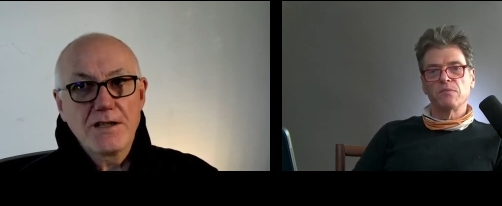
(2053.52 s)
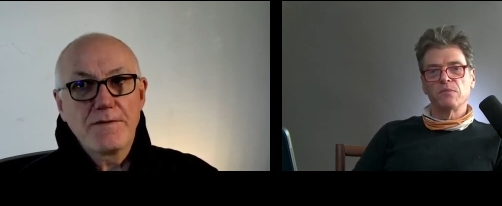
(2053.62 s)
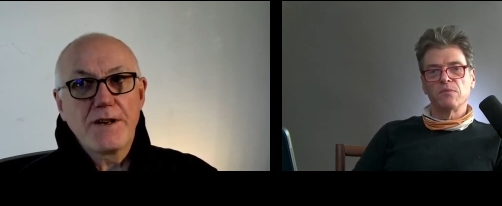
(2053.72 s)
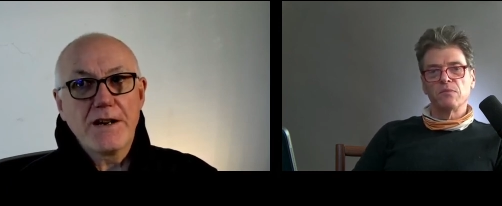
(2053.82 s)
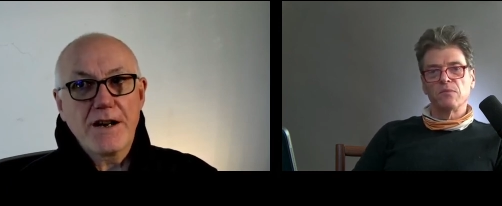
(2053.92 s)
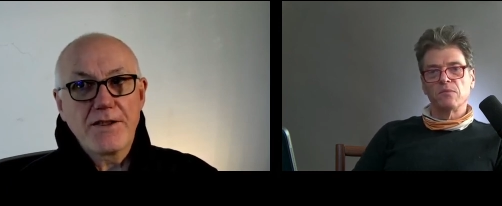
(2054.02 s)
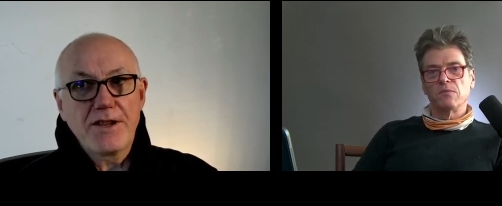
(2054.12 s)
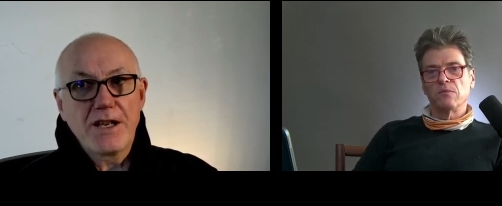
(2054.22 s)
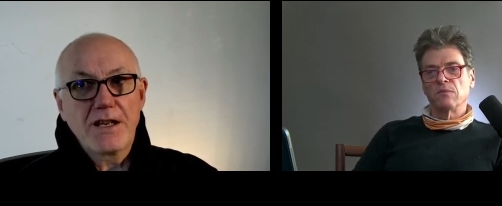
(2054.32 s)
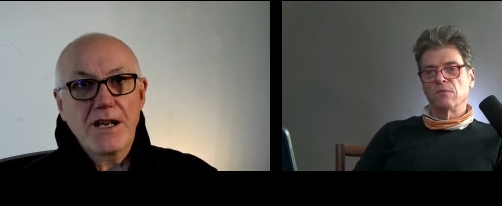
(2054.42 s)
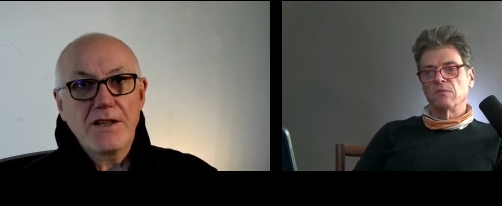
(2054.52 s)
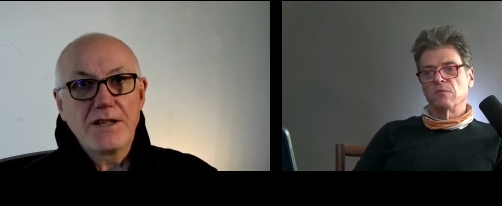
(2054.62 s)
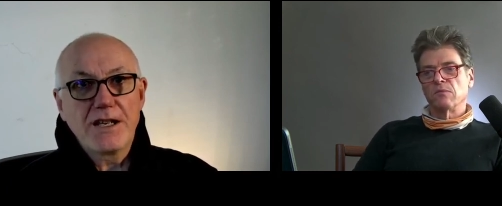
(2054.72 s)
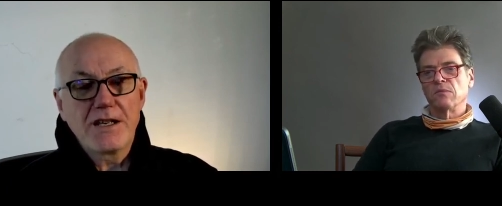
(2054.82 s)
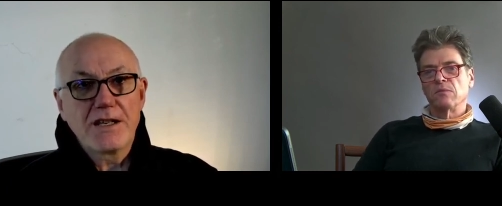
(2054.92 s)
Speaker 1: fair. I think I
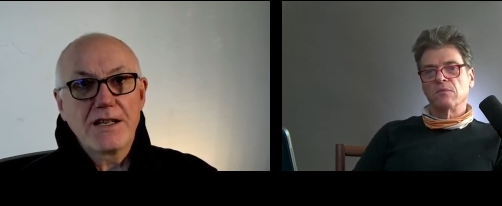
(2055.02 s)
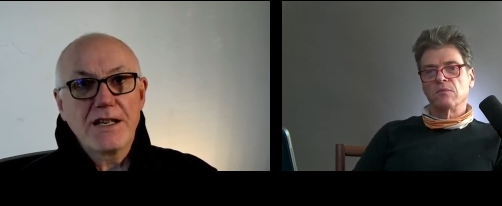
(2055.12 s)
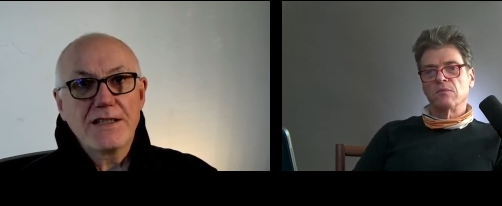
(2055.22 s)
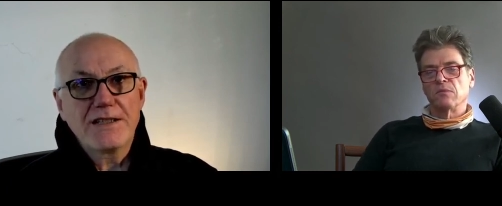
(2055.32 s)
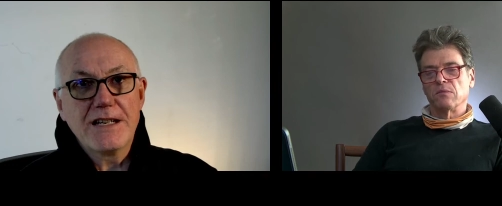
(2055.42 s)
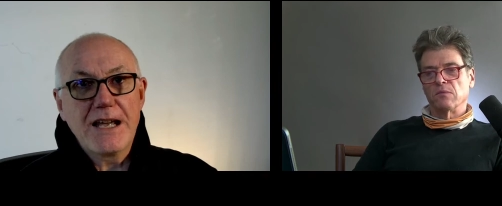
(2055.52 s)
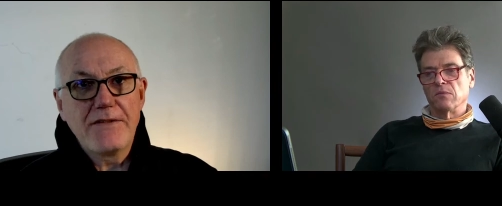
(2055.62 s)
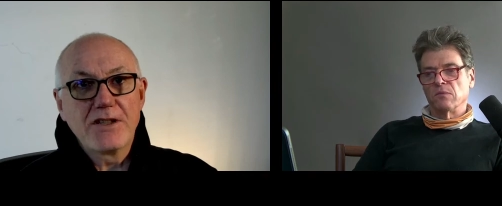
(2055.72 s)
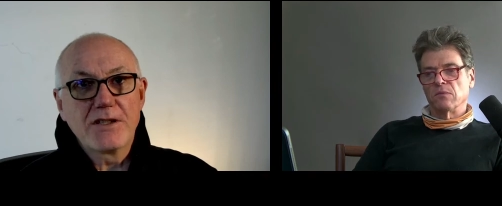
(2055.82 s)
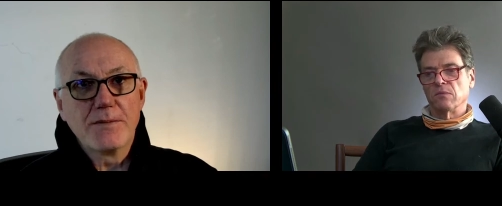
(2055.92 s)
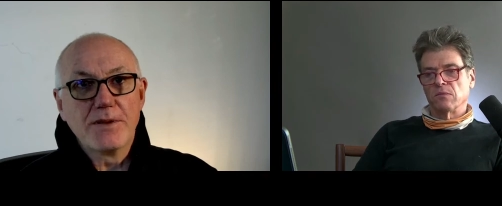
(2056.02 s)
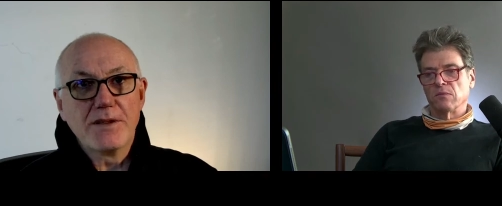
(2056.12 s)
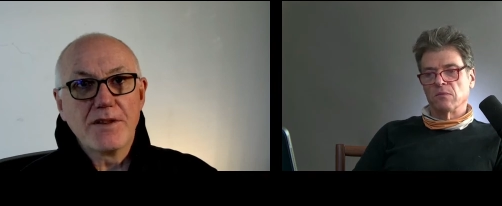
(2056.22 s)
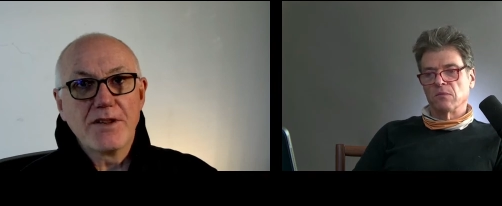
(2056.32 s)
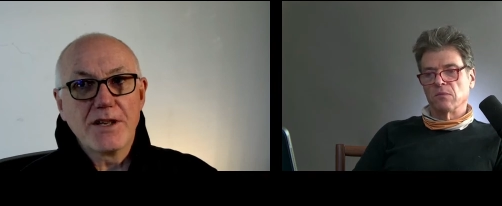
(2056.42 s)
think it's inevitable
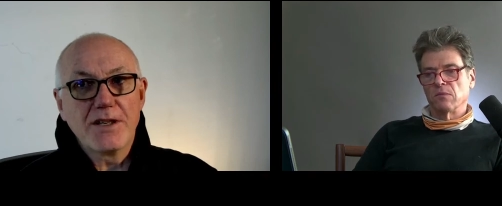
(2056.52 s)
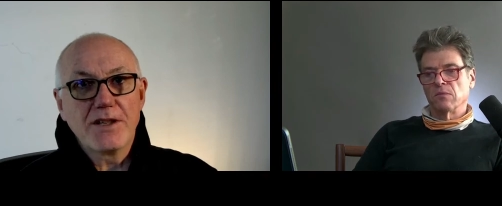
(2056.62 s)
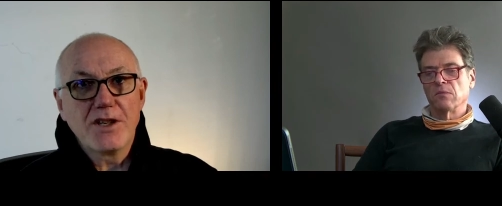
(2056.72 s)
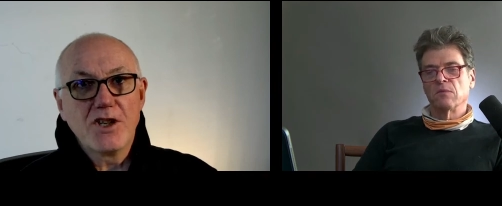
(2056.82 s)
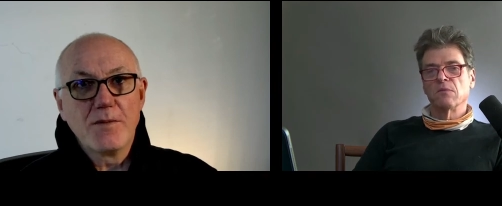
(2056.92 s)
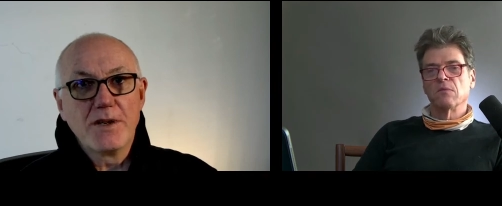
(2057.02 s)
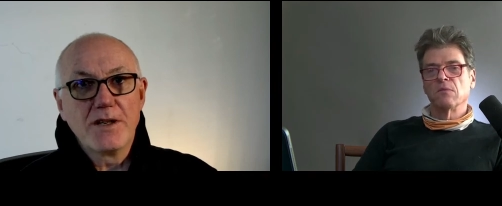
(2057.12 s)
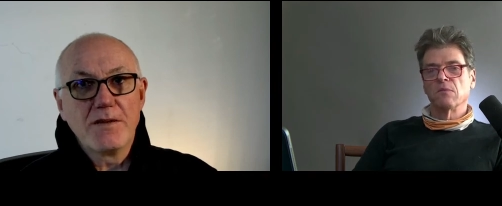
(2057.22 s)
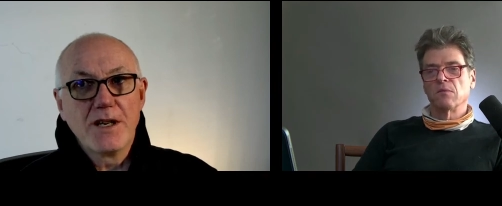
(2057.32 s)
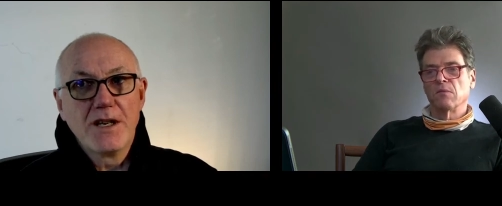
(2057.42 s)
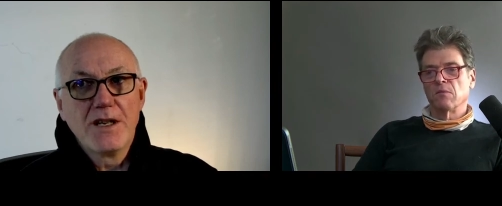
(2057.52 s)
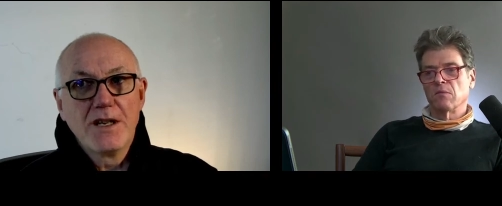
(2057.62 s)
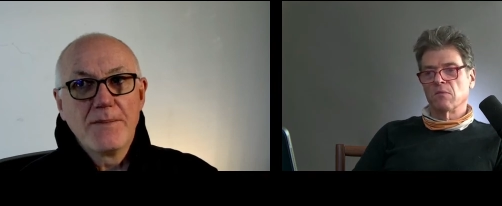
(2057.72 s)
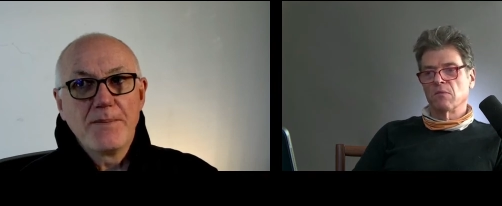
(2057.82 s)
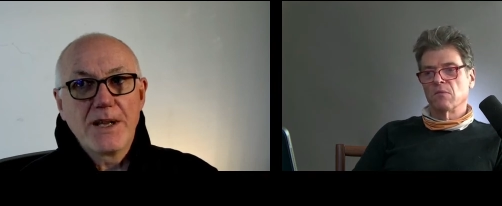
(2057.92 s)
that human
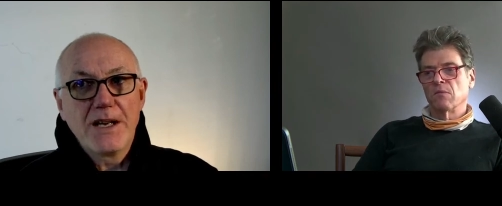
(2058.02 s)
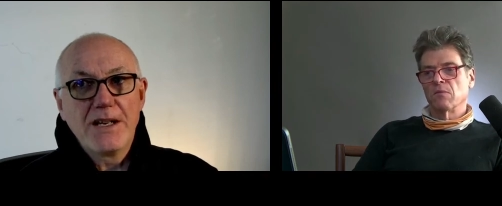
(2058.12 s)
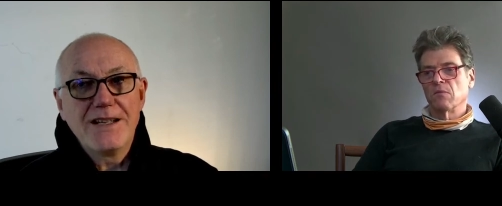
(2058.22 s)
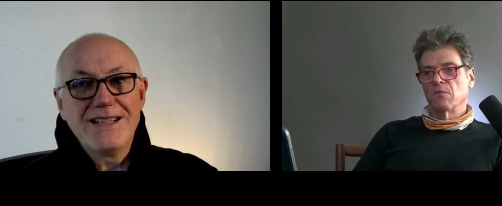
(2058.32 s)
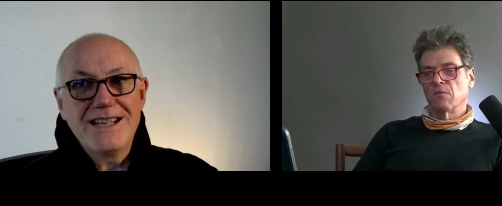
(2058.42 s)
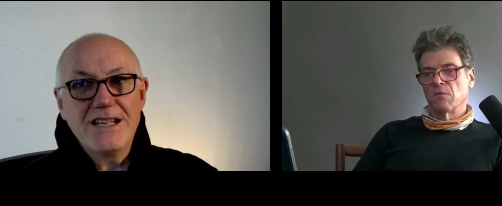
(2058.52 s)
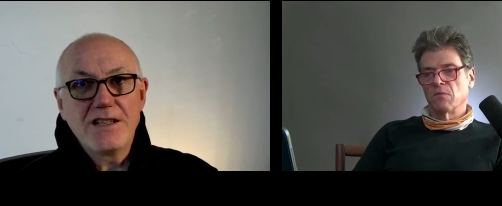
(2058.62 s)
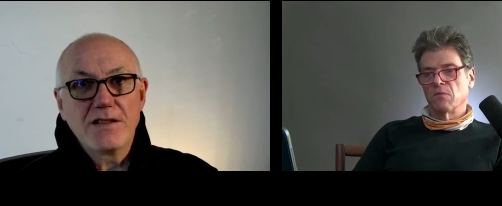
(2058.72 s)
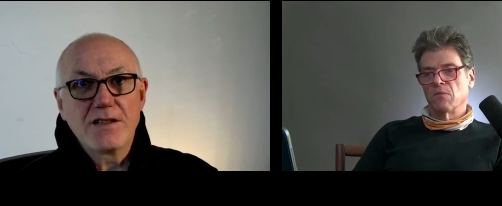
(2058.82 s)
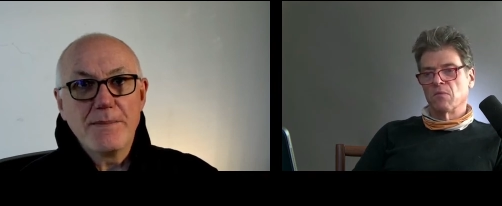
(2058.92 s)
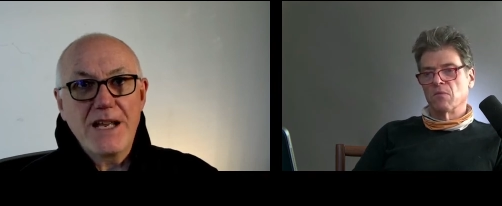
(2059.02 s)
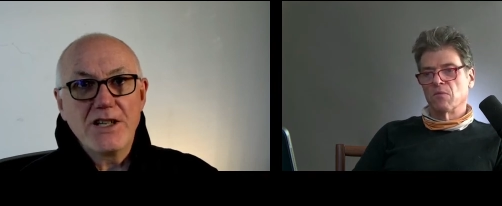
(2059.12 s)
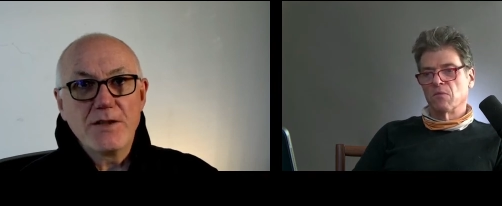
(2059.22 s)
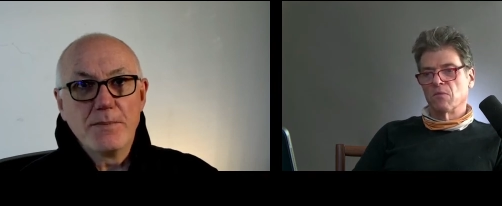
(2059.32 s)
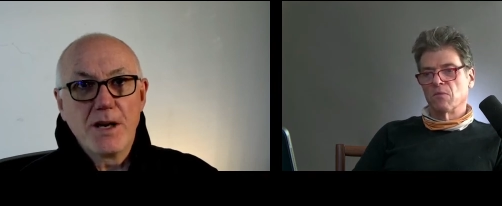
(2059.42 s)
uh, need to manage
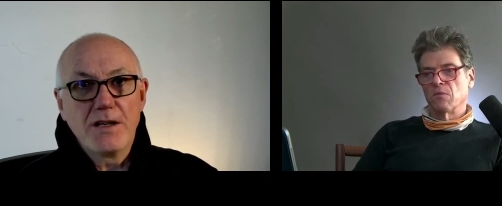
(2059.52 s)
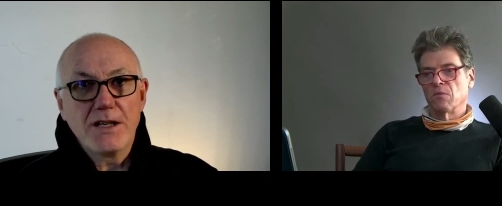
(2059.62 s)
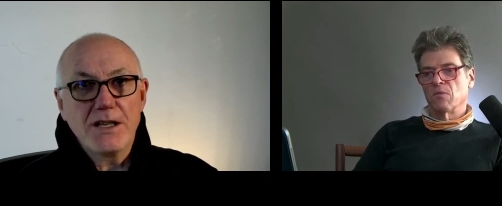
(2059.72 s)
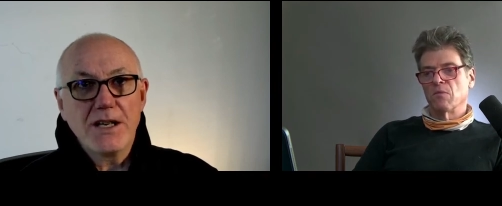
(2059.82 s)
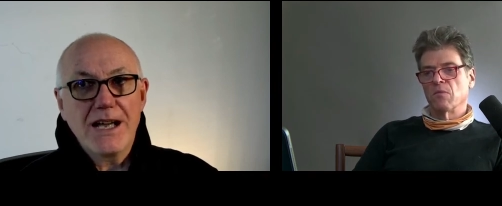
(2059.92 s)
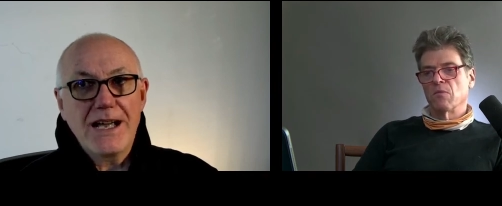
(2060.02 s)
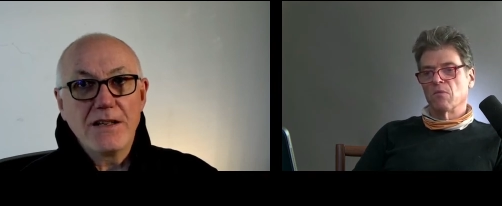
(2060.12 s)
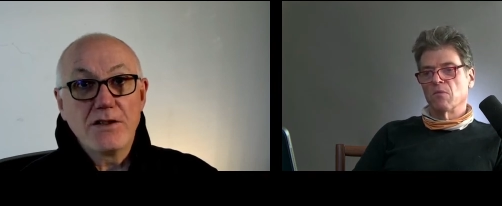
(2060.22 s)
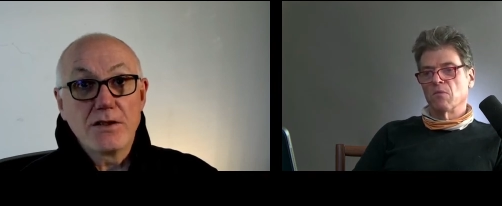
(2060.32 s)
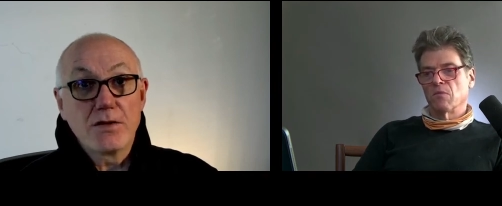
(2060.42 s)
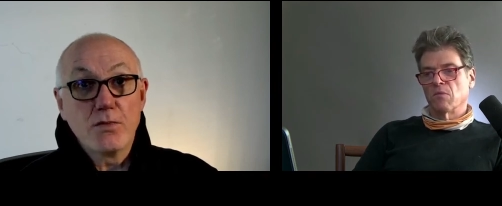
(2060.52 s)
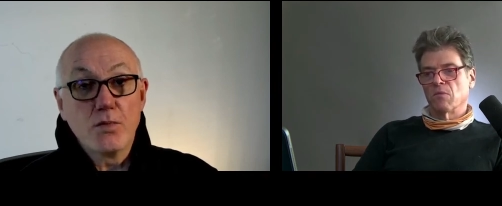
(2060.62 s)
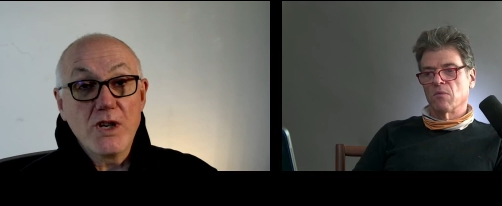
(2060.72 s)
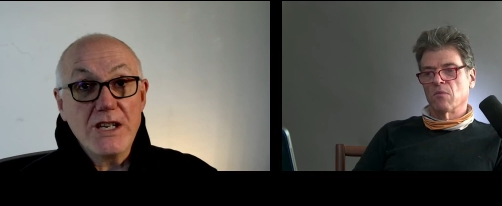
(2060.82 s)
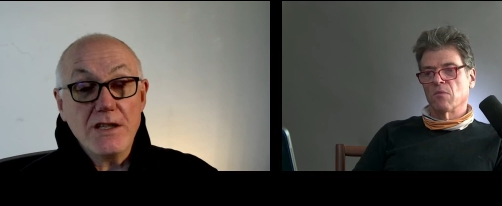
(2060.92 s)
money and to
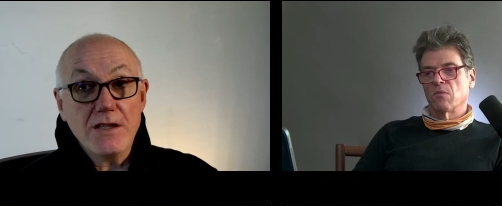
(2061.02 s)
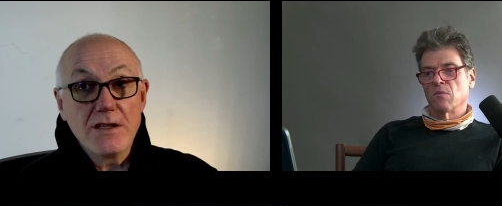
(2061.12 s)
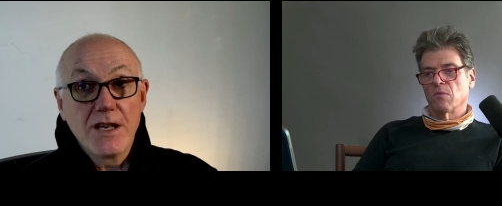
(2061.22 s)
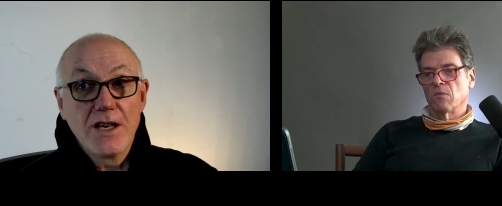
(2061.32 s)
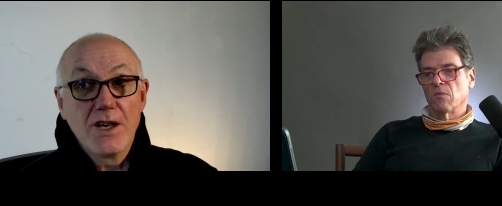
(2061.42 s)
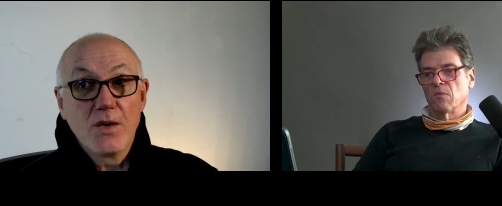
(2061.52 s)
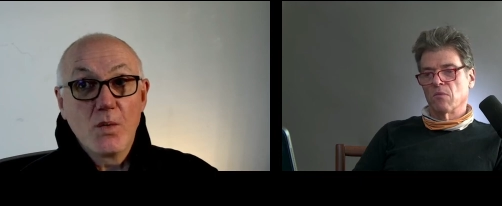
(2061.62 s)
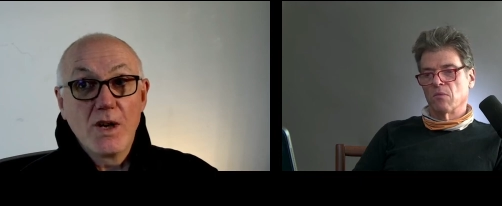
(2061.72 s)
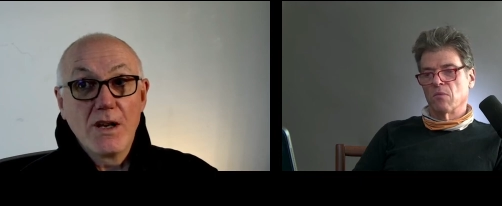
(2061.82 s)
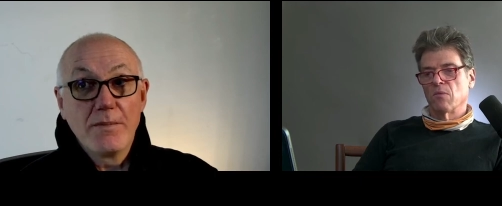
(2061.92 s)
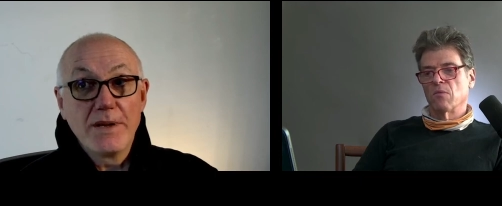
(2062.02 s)
read will be